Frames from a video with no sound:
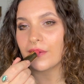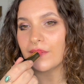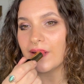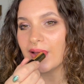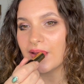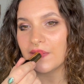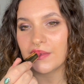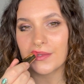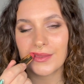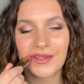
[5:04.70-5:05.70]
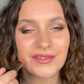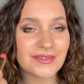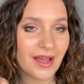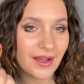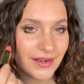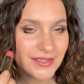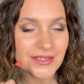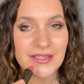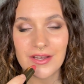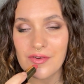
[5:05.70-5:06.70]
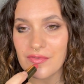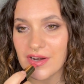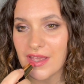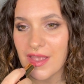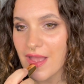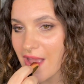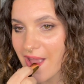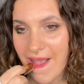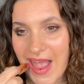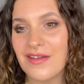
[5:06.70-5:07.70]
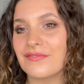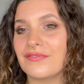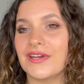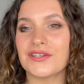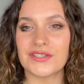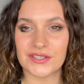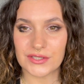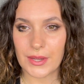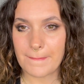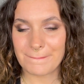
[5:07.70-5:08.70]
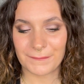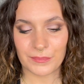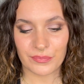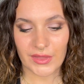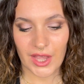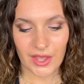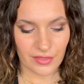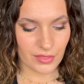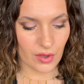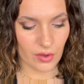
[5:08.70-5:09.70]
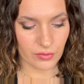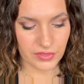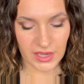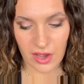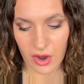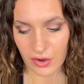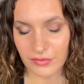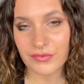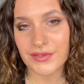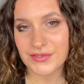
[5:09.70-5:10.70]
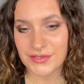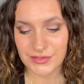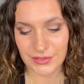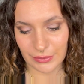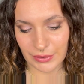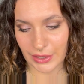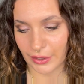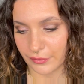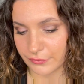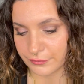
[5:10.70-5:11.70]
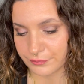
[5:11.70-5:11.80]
I mean, I think this eye detail really finishes the whole thing off. So cute.